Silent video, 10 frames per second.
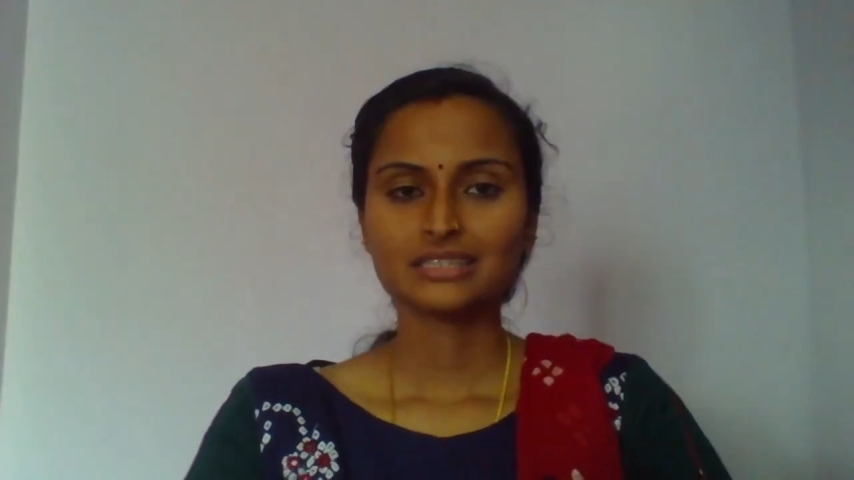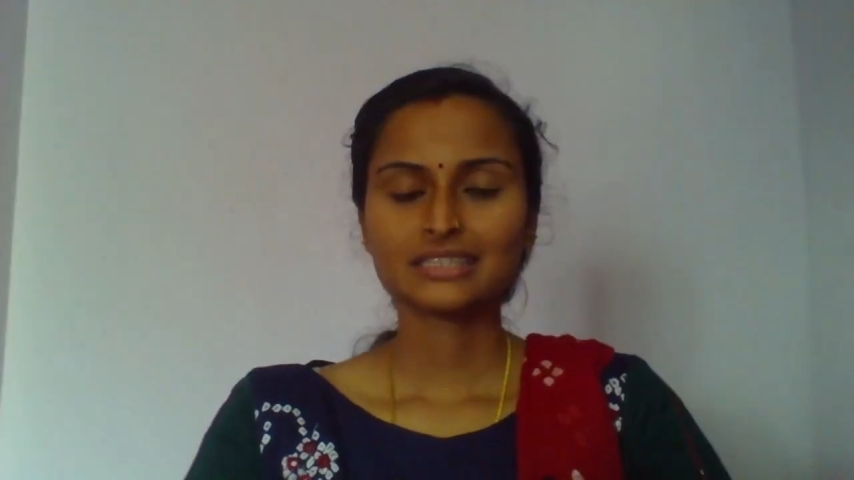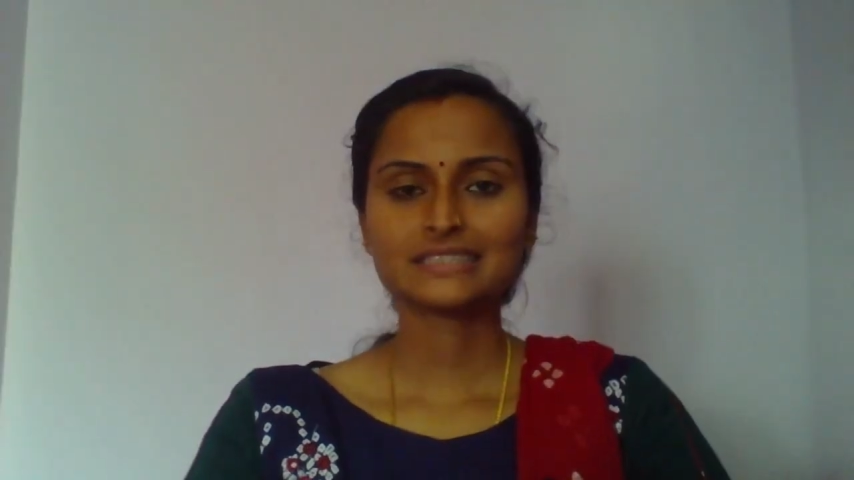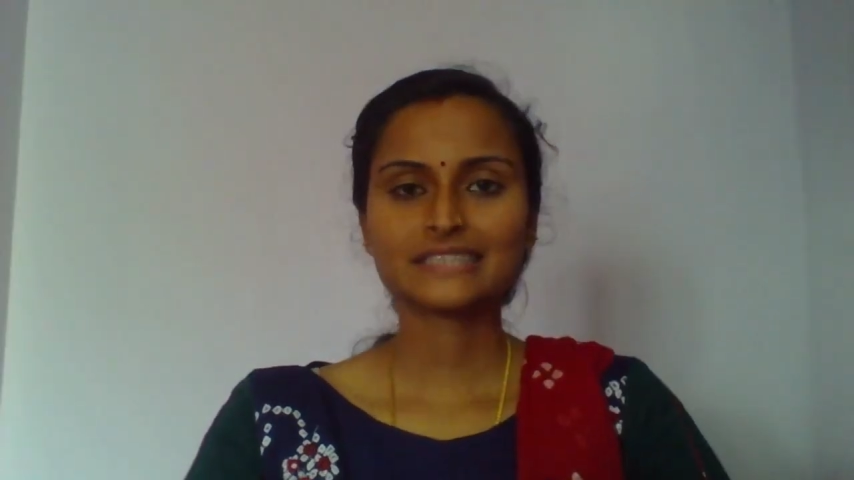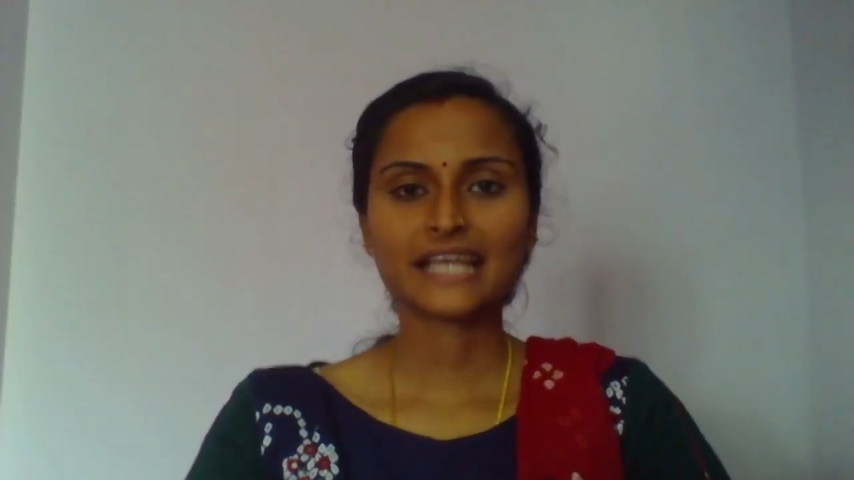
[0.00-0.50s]

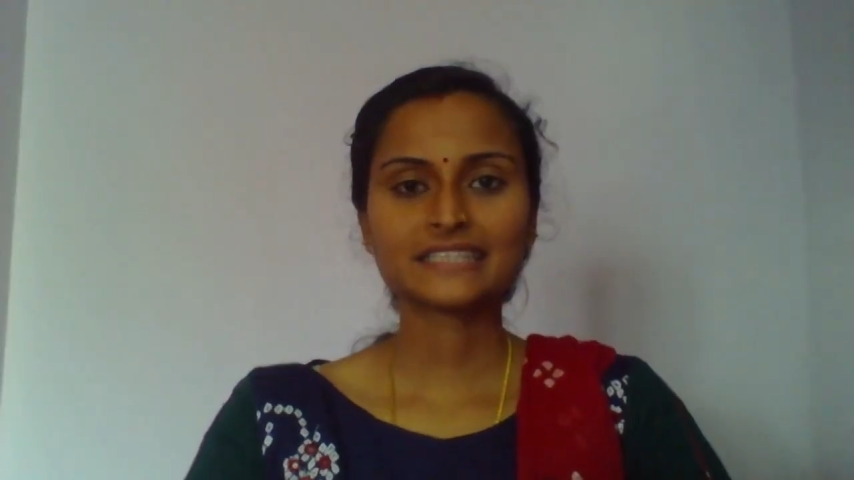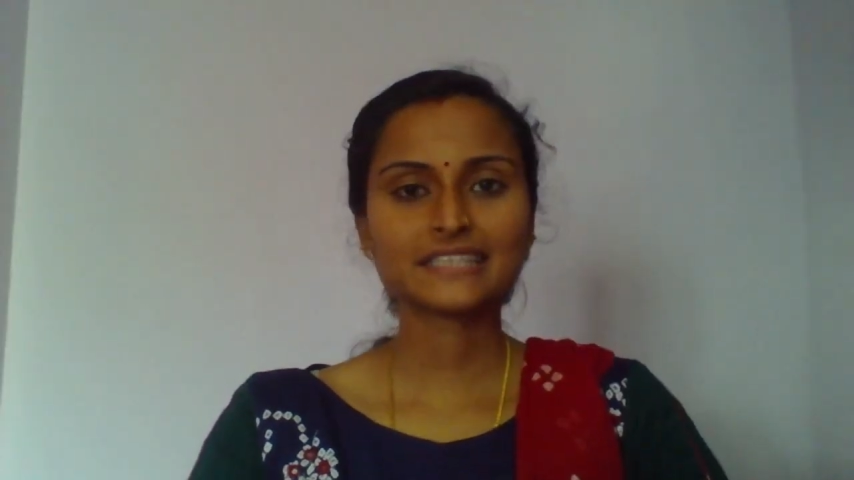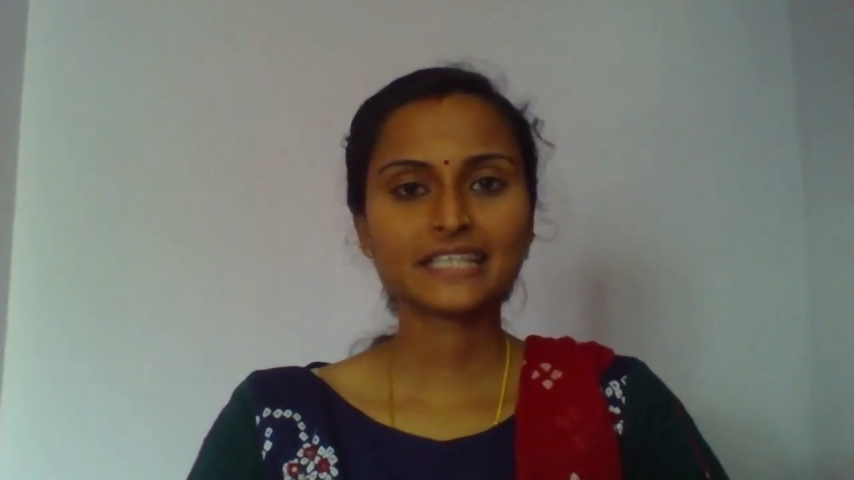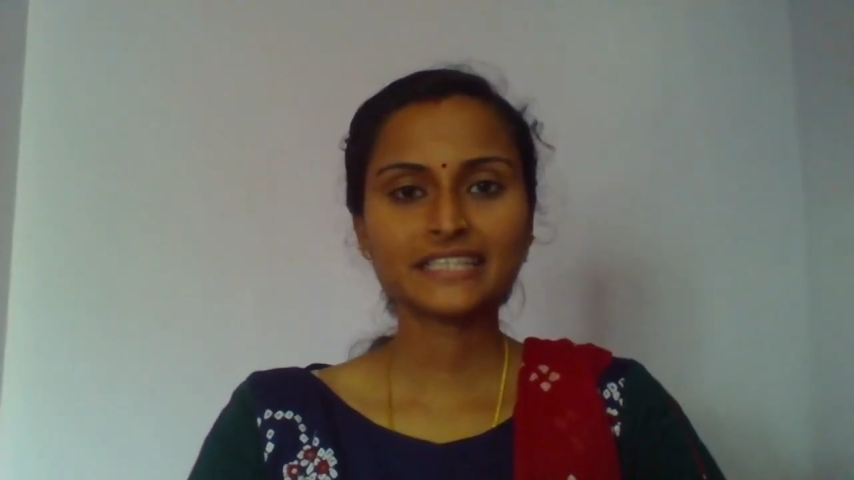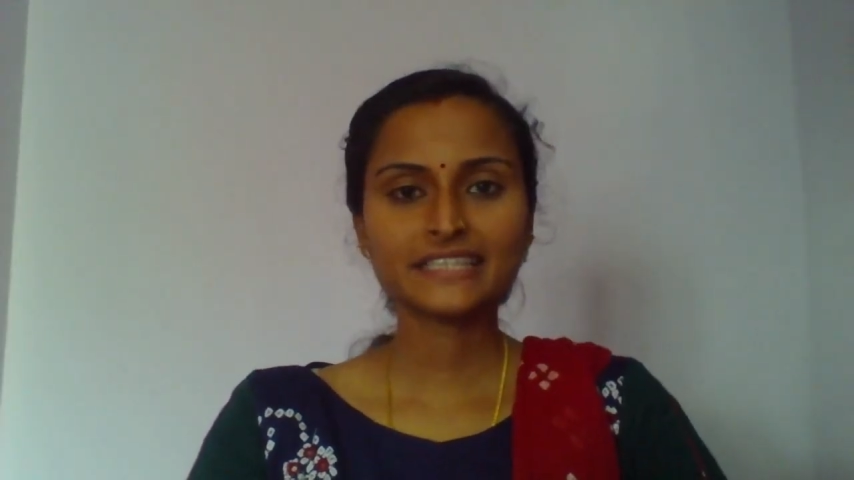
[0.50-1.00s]
This tax
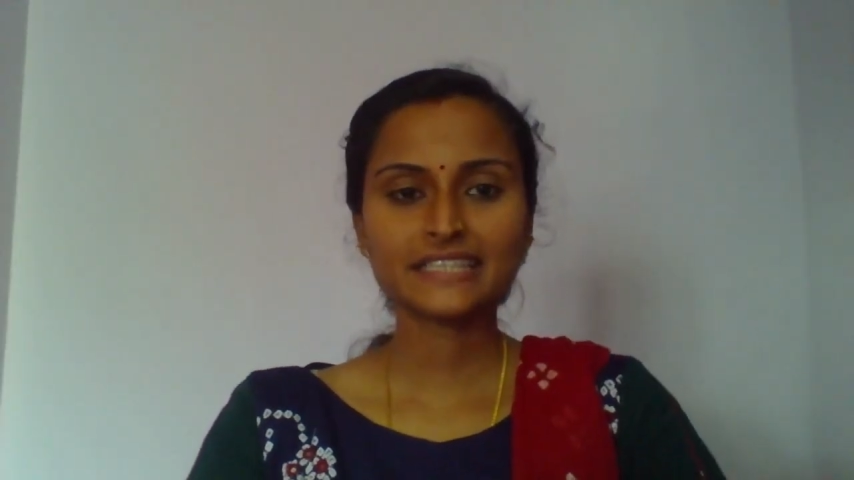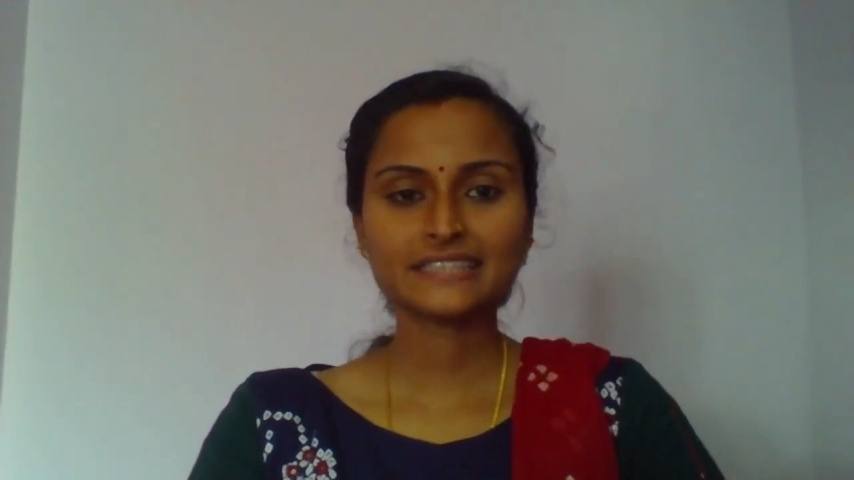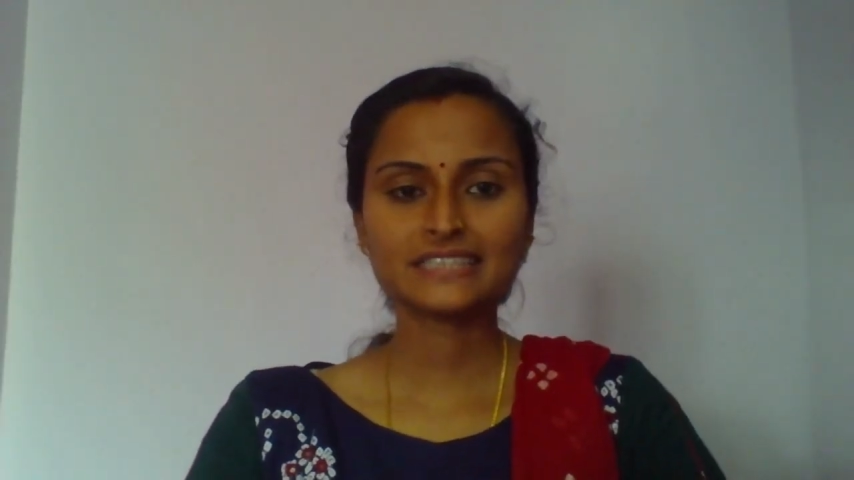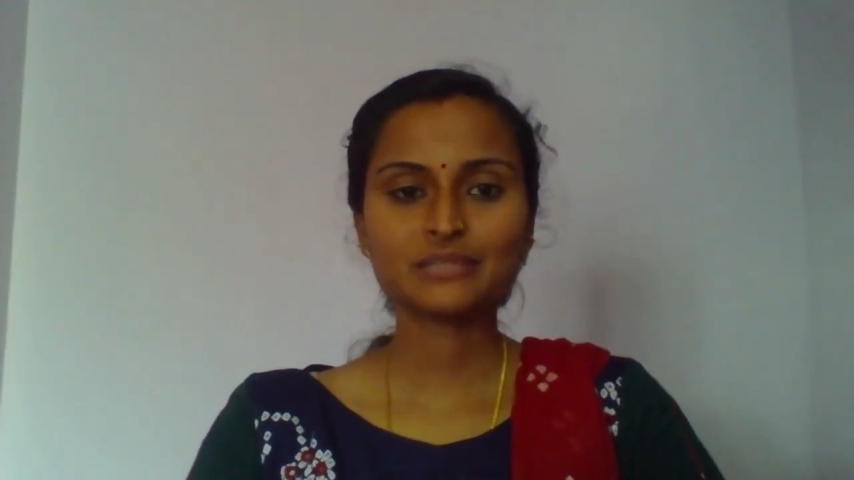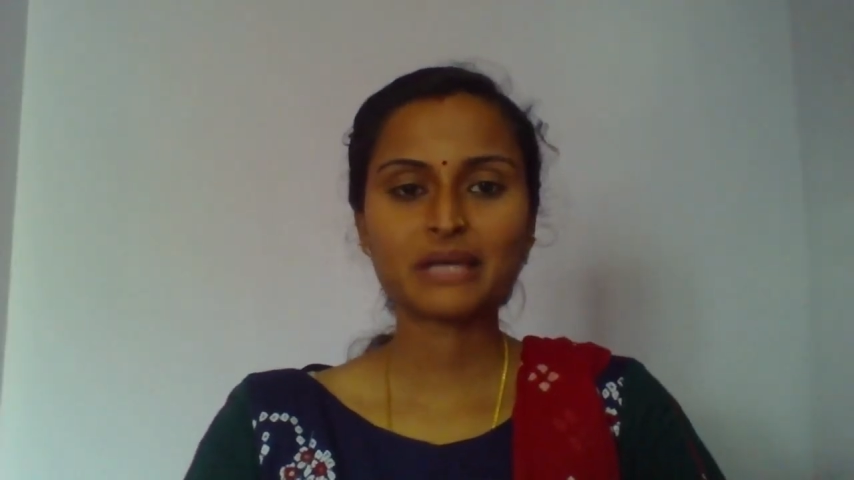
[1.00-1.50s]
credit
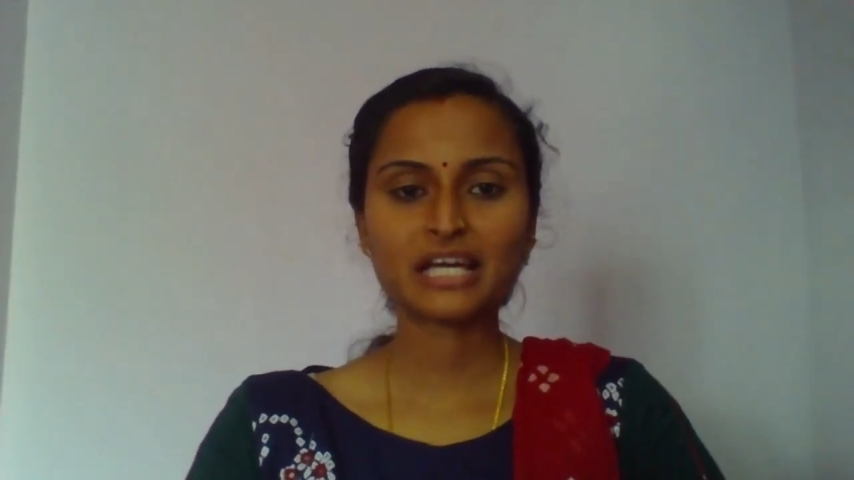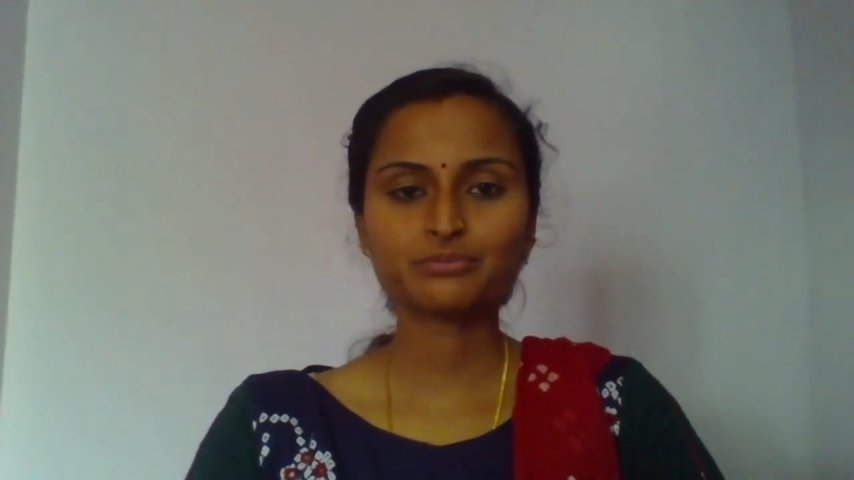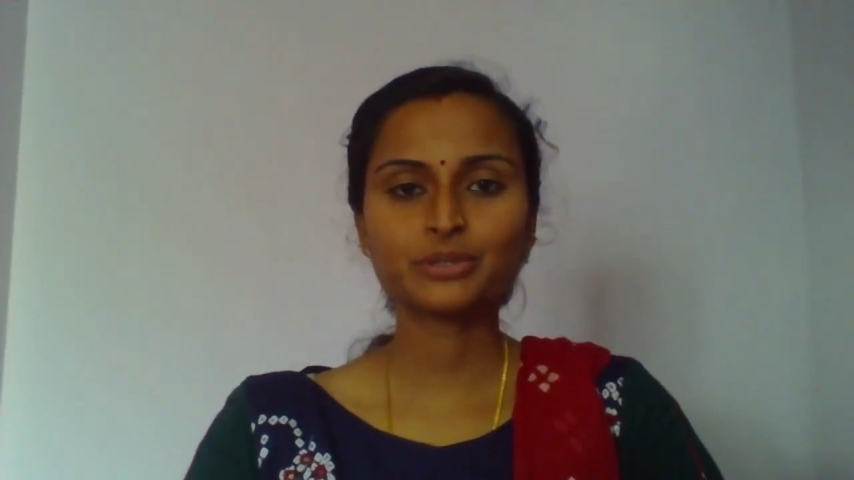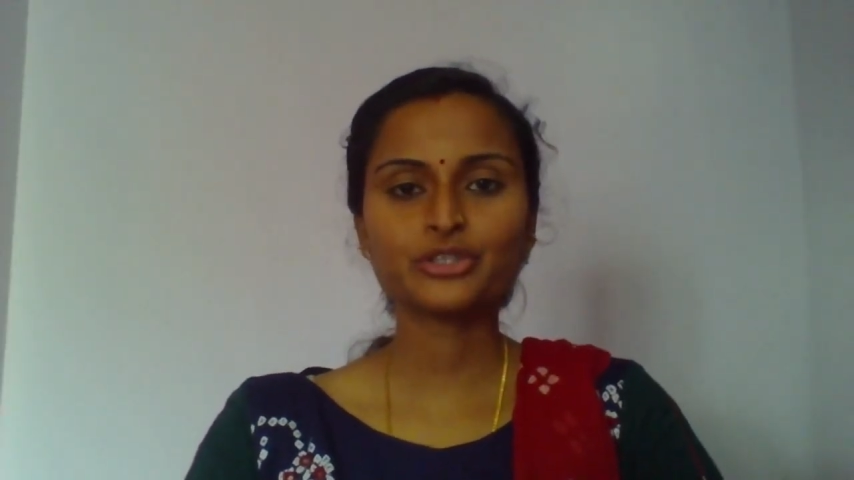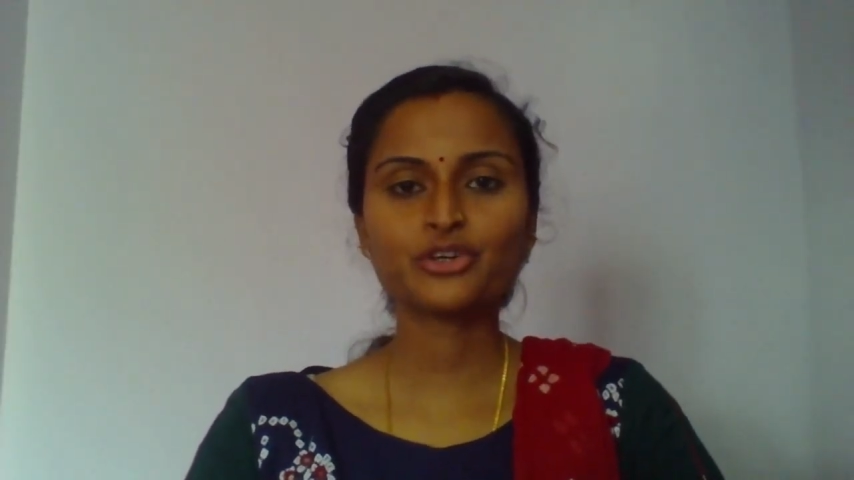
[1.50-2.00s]
is the backbone